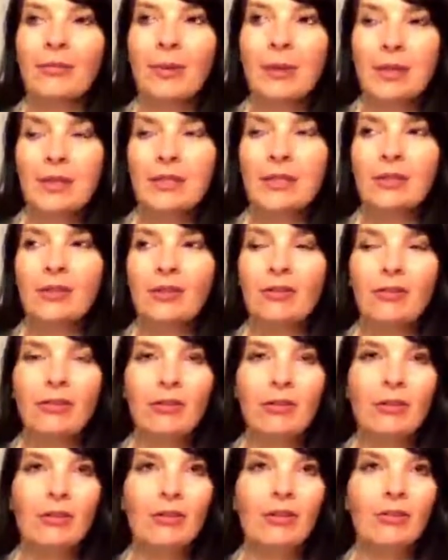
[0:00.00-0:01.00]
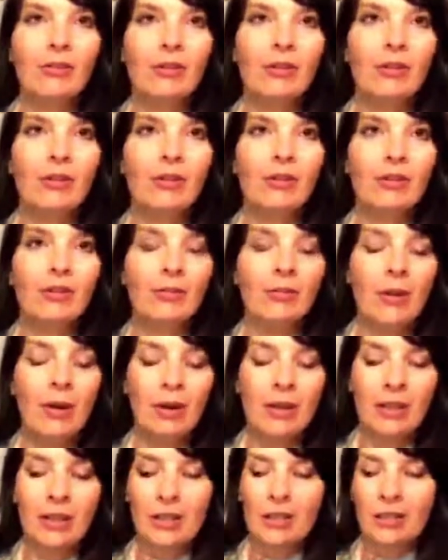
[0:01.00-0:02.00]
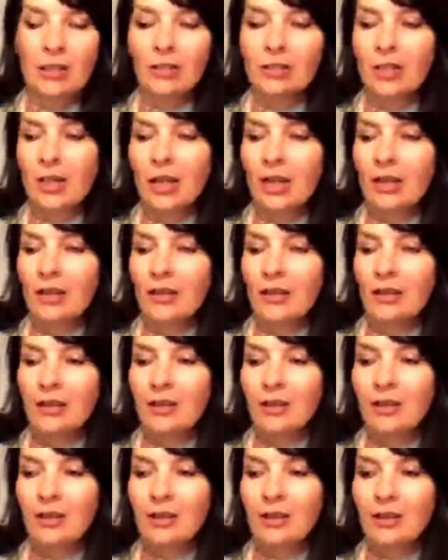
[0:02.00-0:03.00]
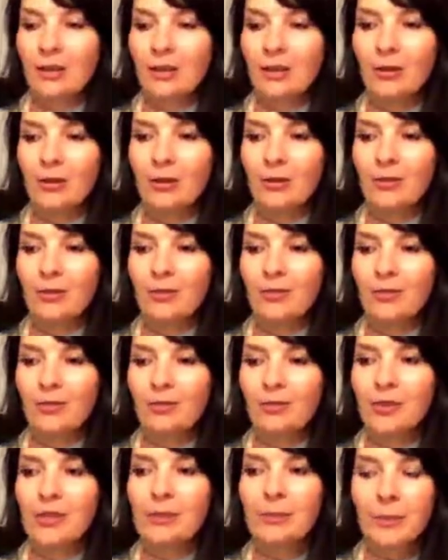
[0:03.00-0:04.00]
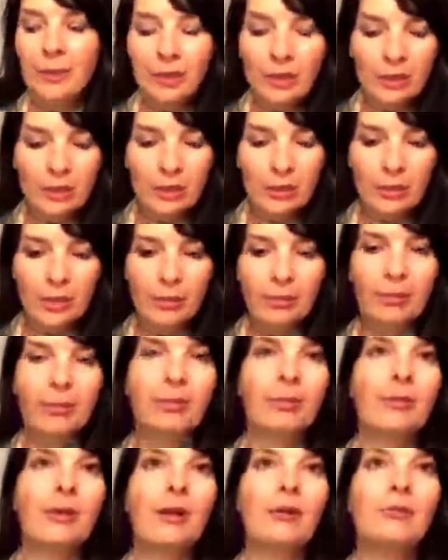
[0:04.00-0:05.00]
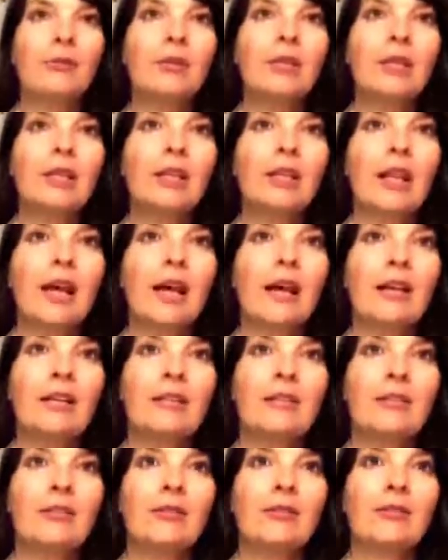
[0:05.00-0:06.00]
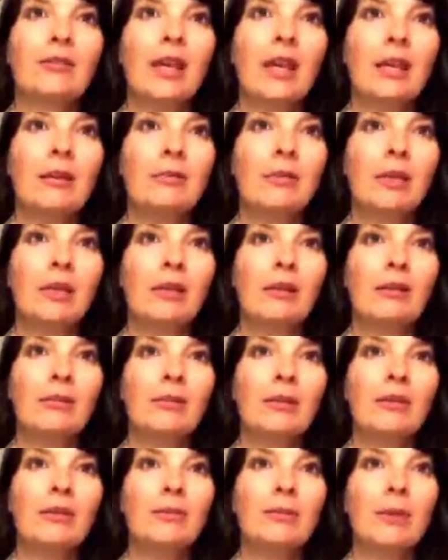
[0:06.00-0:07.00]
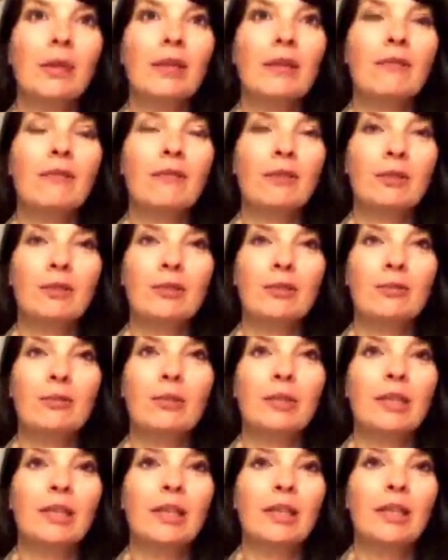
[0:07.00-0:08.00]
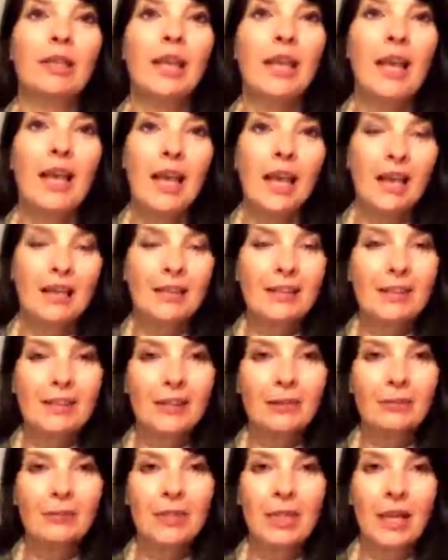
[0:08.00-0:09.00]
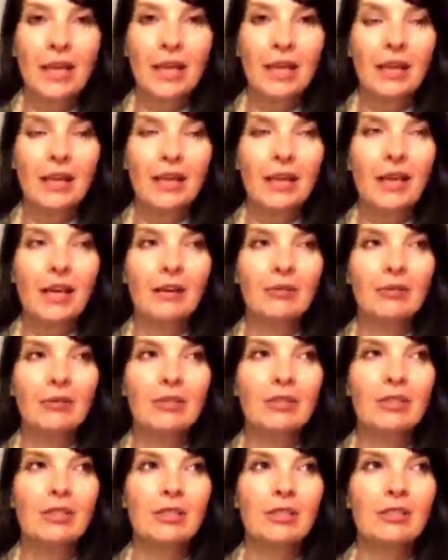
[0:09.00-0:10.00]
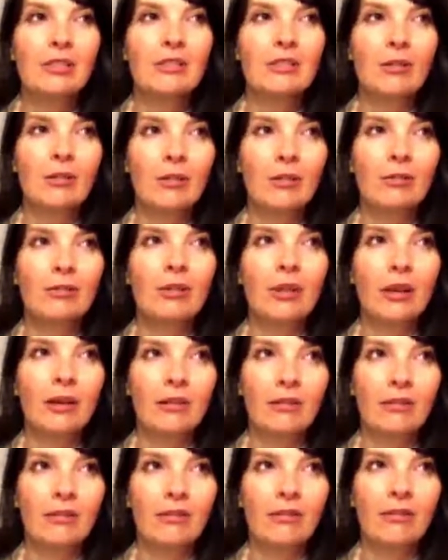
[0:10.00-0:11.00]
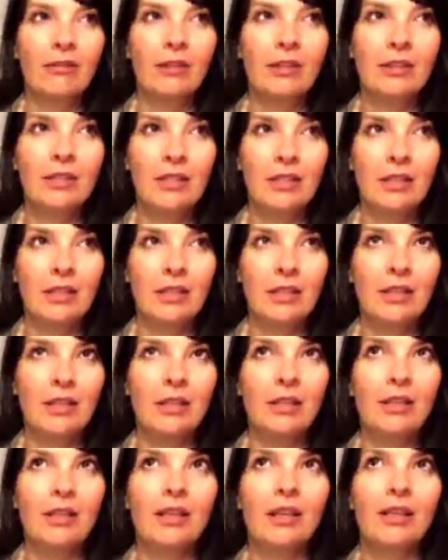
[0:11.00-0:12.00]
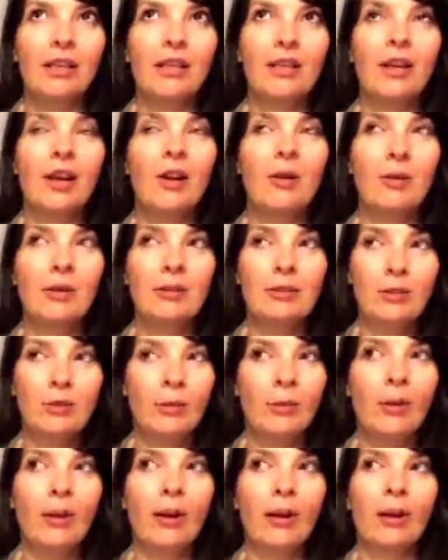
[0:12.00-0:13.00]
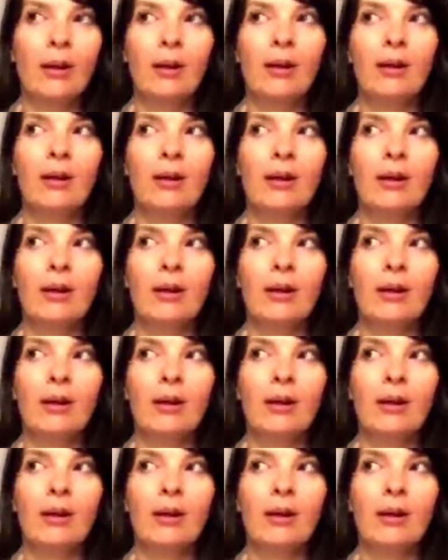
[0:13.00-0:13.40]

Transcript: but I did go for a walk yesterday. So it's been a good trip. I'm really glad you came here with me virtually. And someday I would just so love to go on tour